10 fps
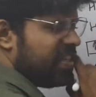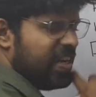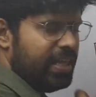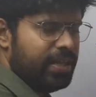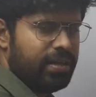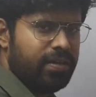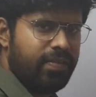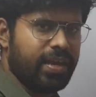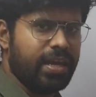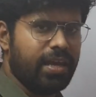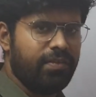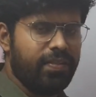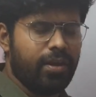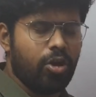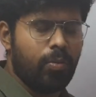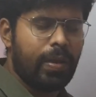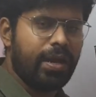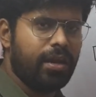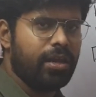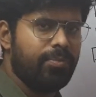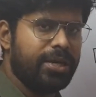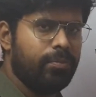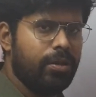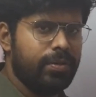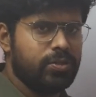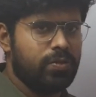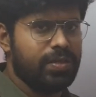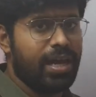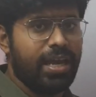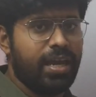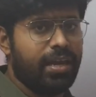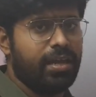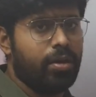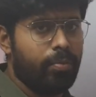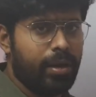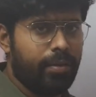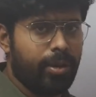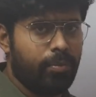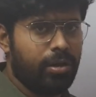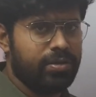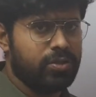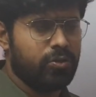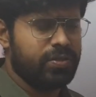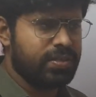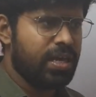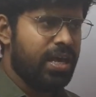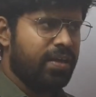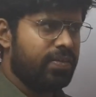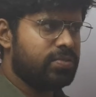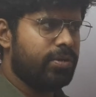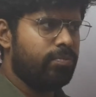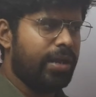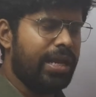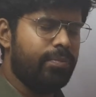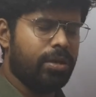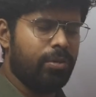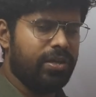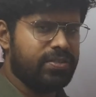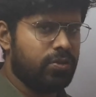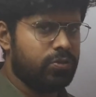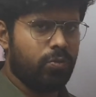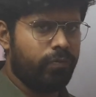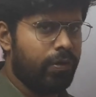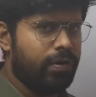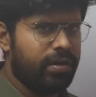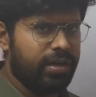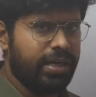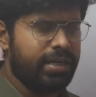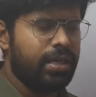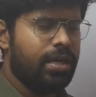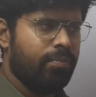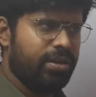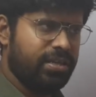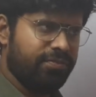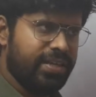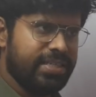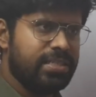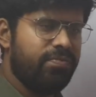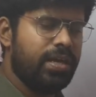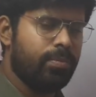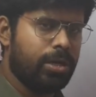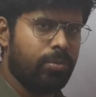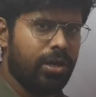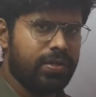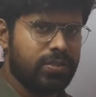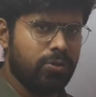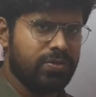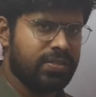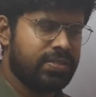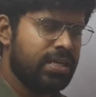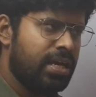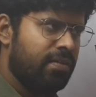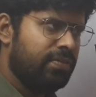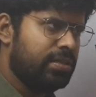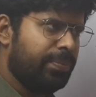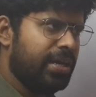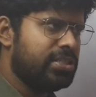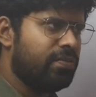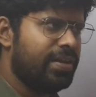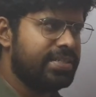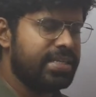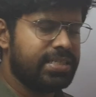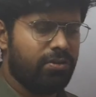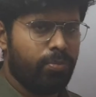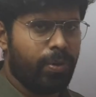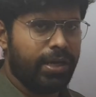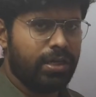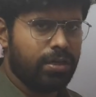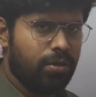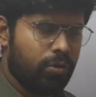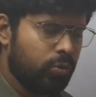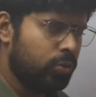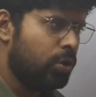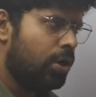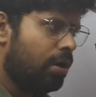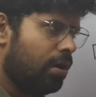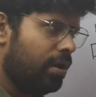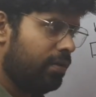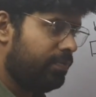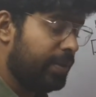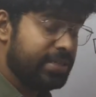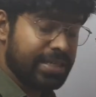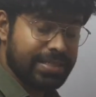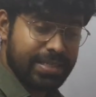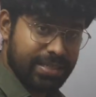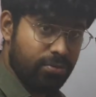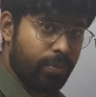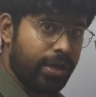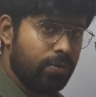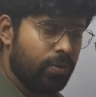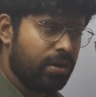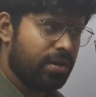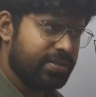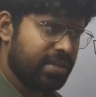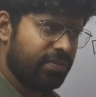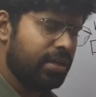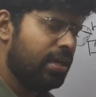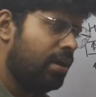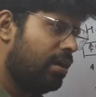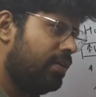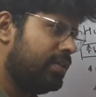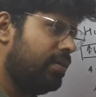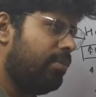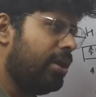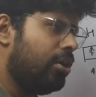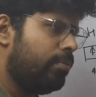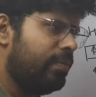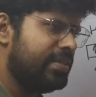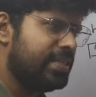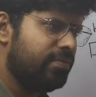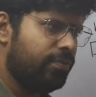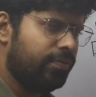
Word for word: initially uh, they can have either normal anion metabolic acidosis or high anion metabolic acidosis this meta mild metabolic acidosis you will not treat but if there is severe metabolic acidosis with the ph of less than 7.2 uh, ph less than 7.1 or 7 uh, the bicarb of less than